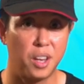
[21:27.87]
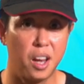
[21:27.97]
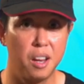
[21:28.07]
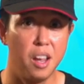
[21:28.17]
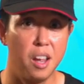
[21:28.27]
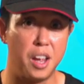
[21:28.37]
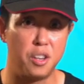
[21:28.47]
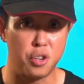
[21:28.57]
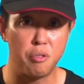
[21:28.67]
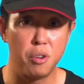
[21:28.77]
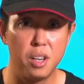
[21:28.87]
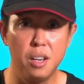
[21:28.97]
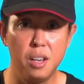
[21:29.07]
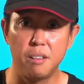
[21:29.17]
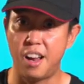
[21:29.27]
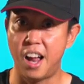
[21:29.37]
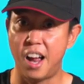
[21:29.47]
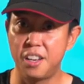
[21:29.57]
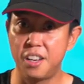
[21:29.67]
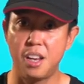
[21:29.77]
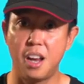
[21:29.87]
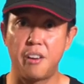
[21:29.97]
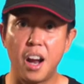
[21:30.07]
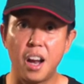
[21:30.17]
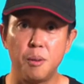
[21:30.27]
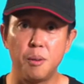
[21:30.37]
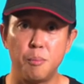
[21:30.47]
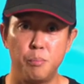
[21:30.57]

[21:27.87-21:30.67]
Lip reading: Okay, and generally a higher CRI